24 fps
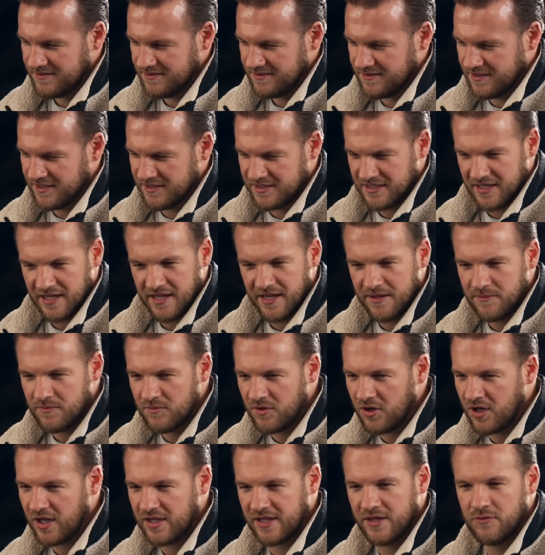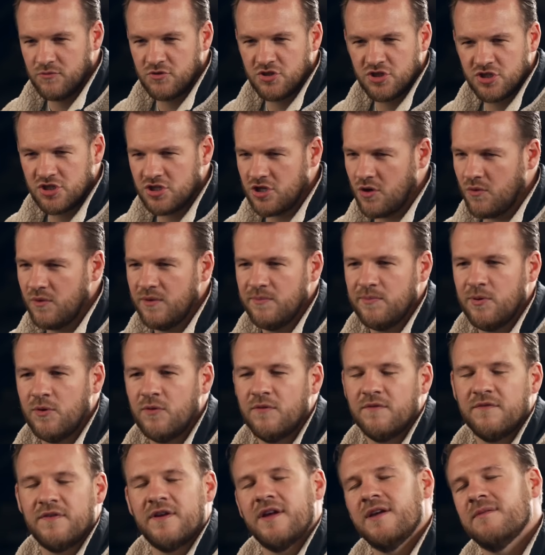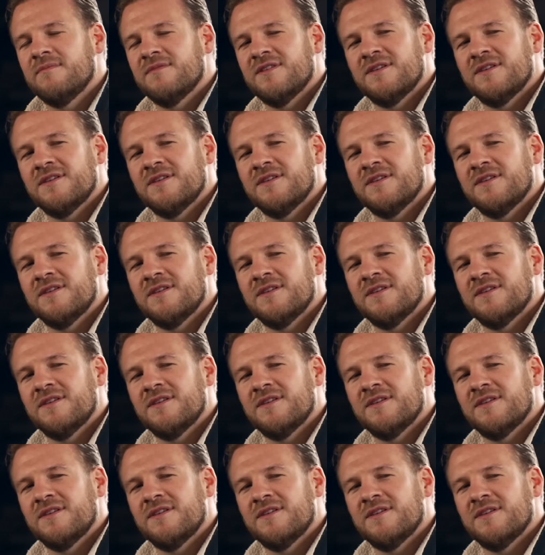And to him, like, it was so important for him